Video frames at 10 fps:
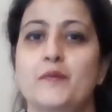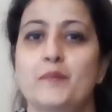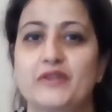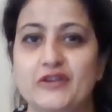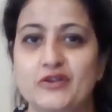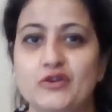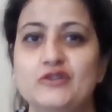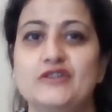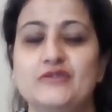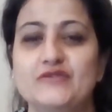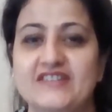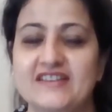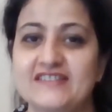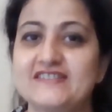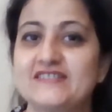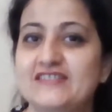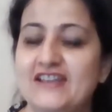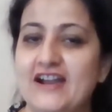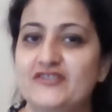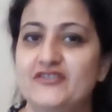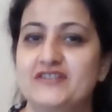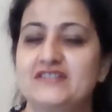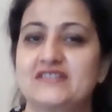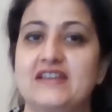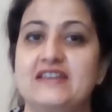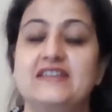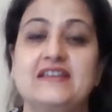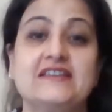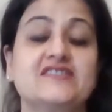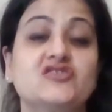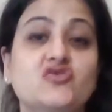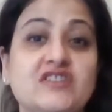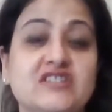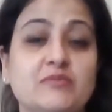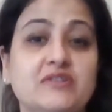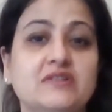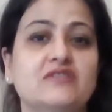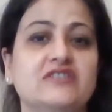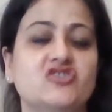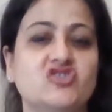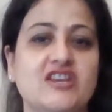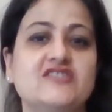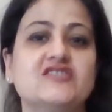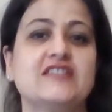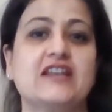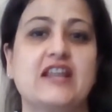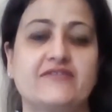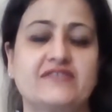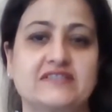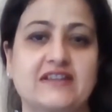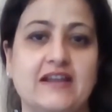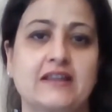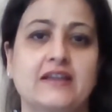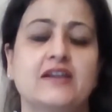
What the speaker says: But the good news is dehydrated skin is treatable with a change in the lifestyle.